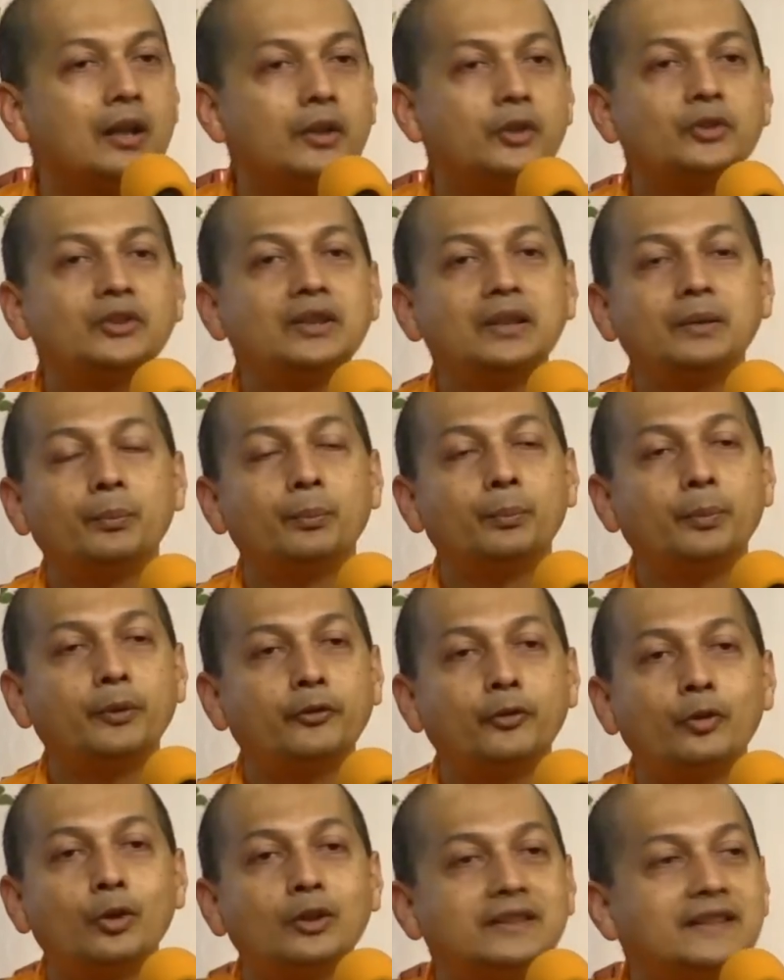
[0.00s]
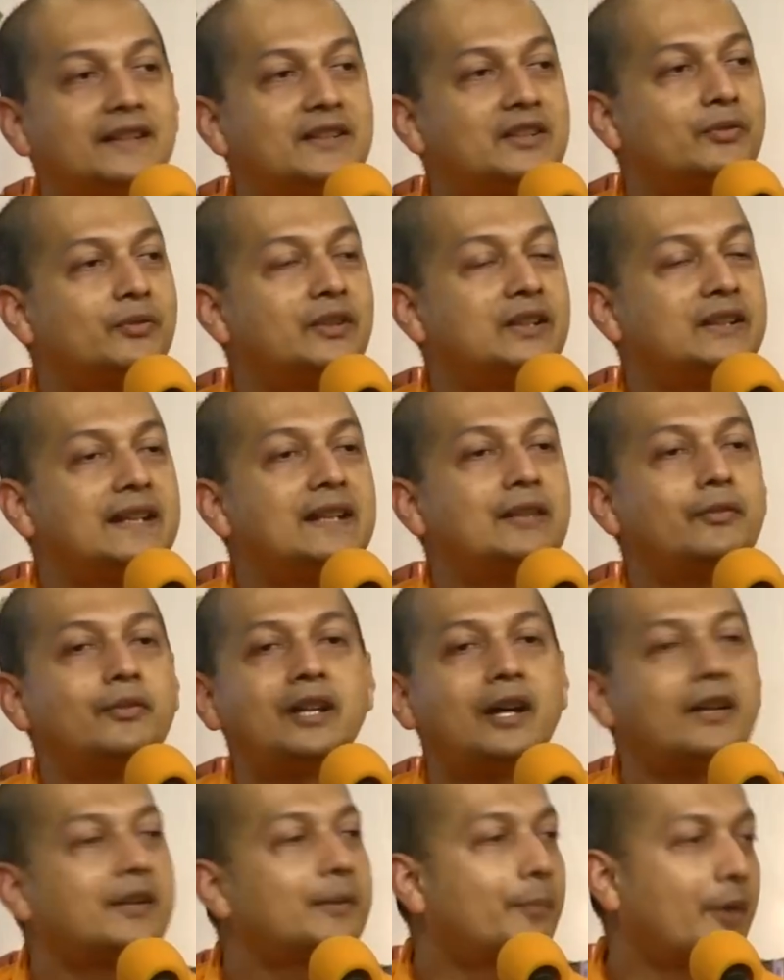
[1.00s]
You see, before this, we think
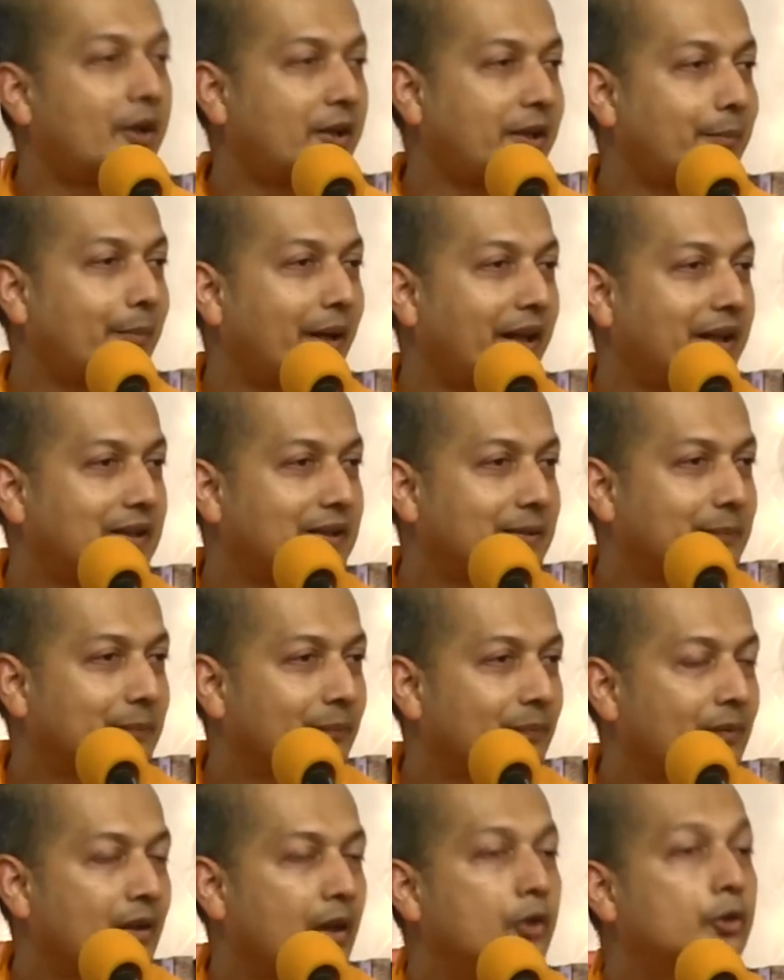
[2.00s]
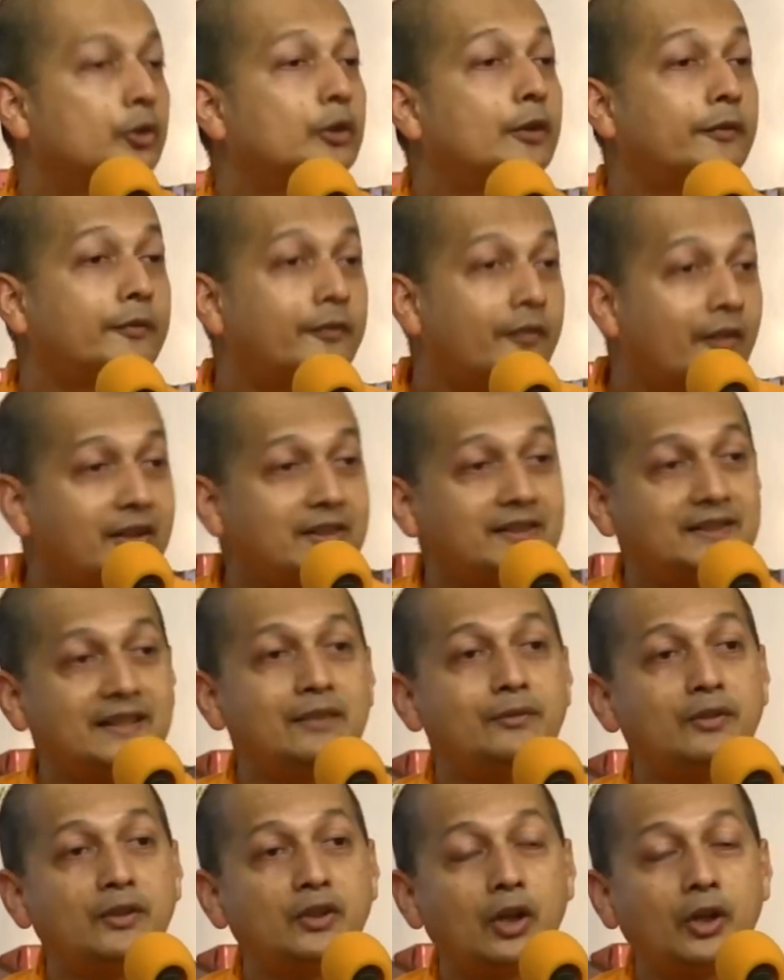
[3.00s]
we are the body-mind. So the first
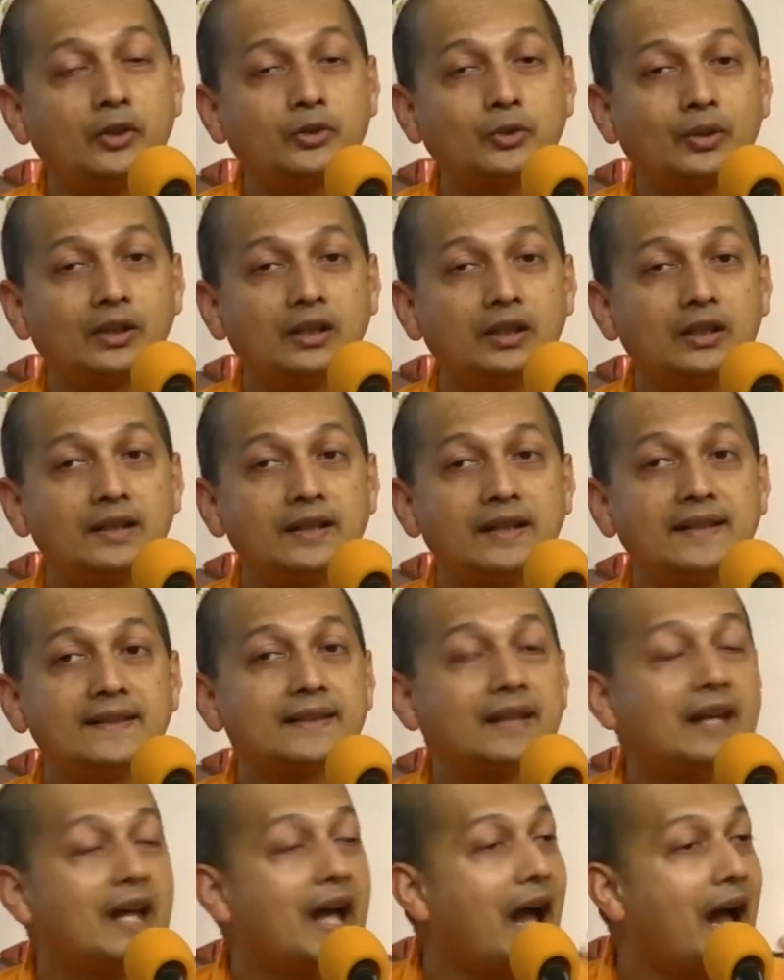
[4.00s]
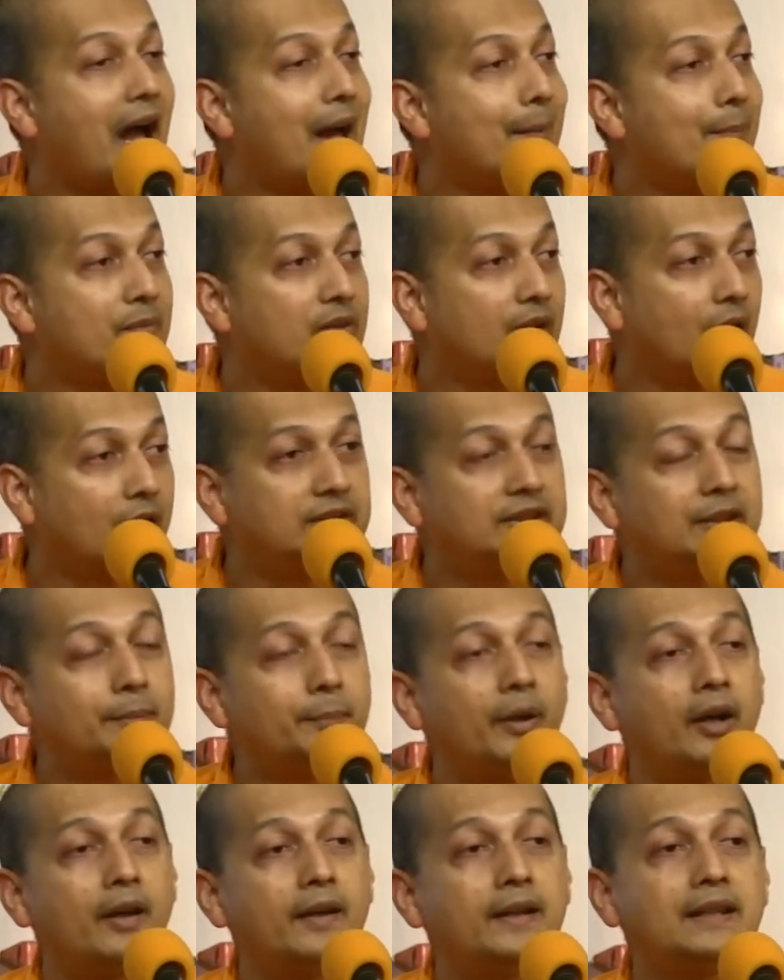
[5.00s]
thing we got to learn is, I'm not the
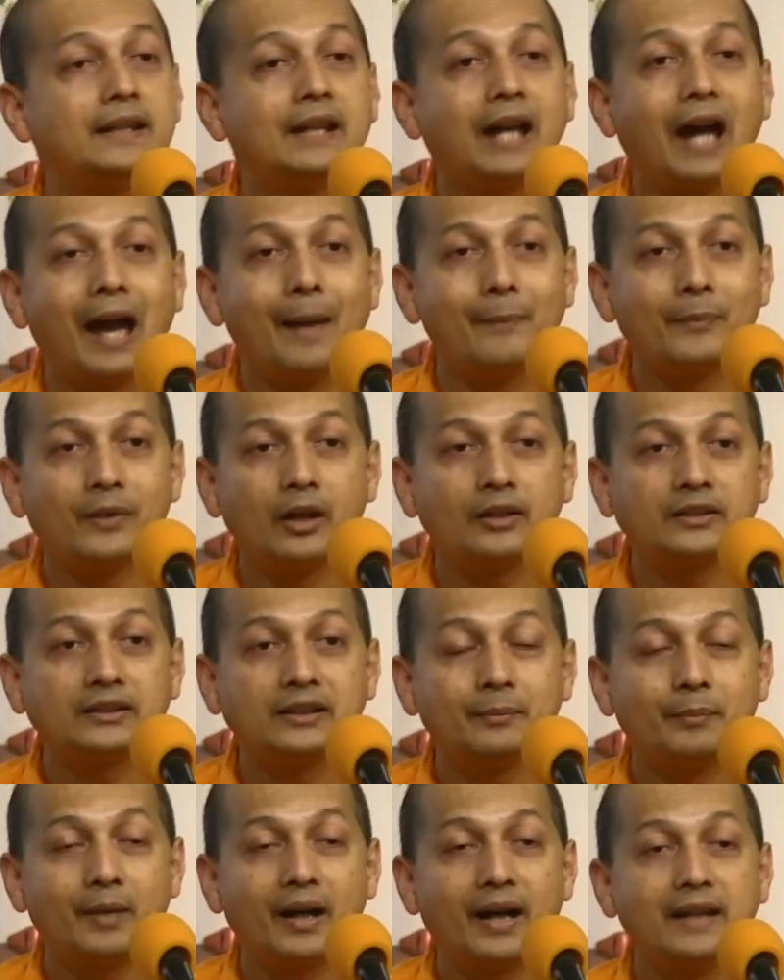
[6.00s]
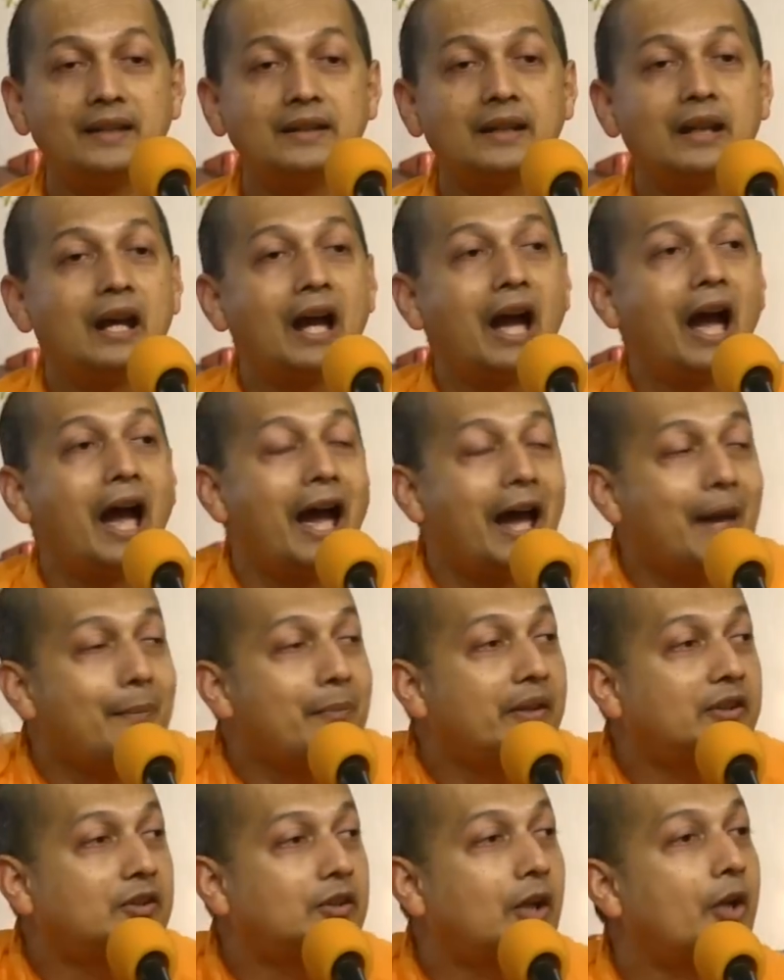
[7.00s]
body, I'm not the mind,
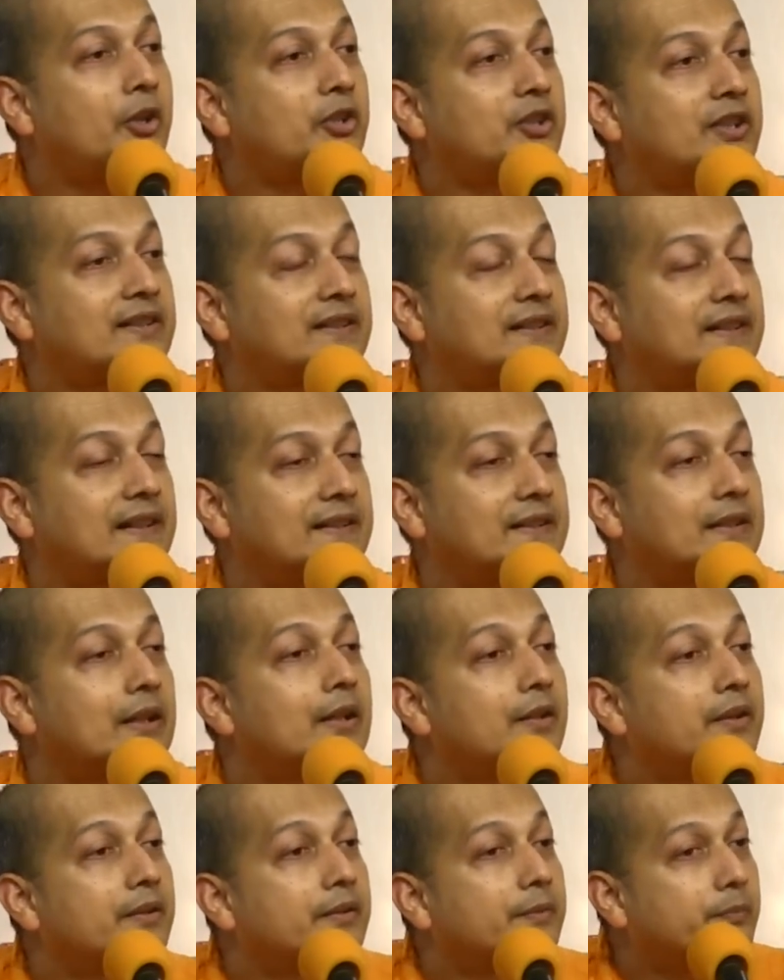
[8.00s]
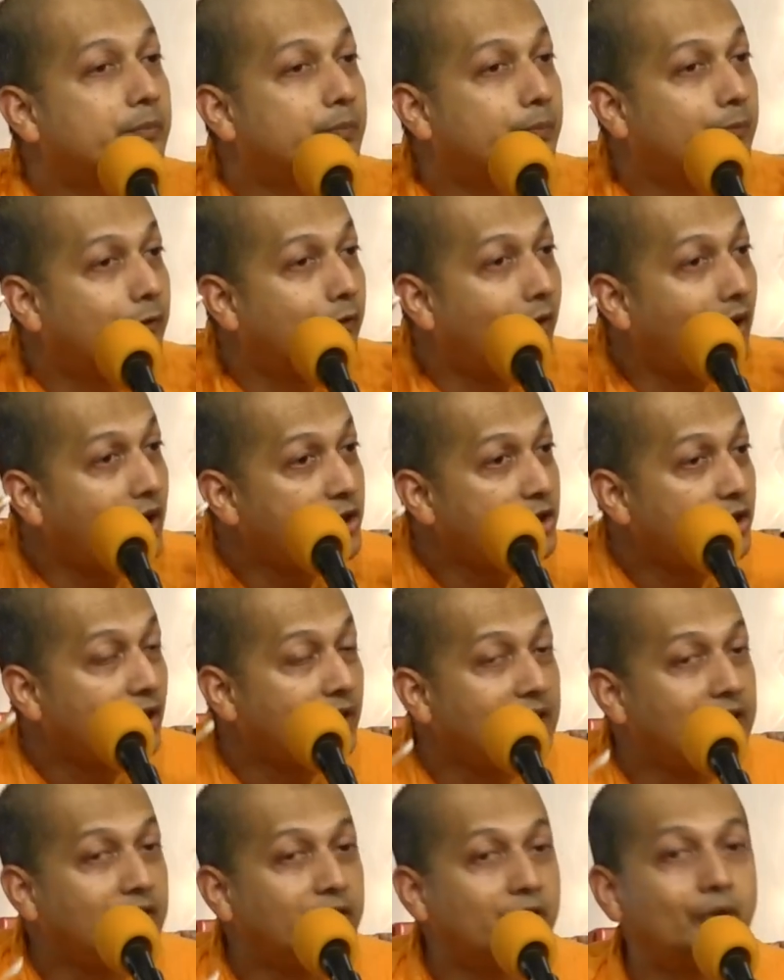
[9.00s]
I'm that consciousness
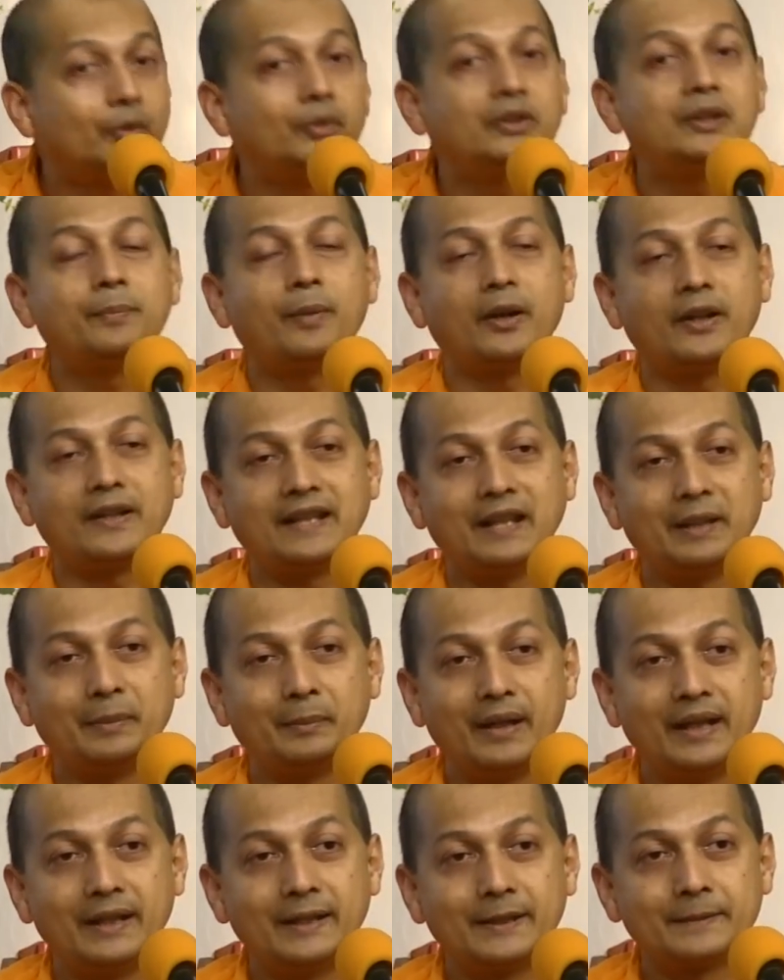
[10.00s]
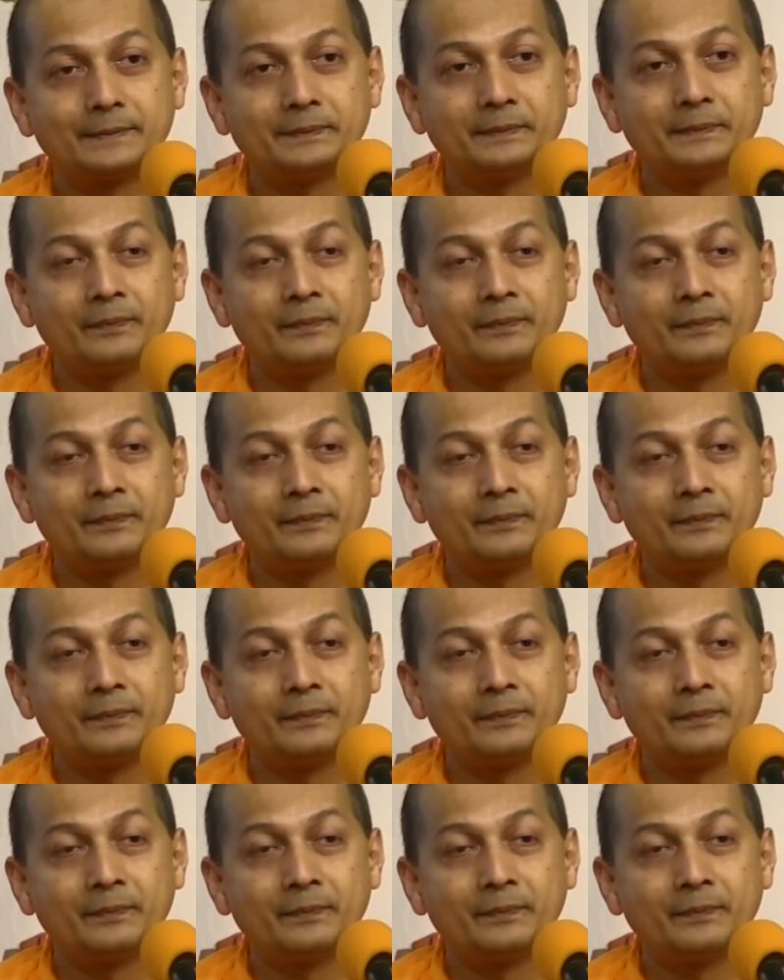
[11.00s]
functioning through the body and mind.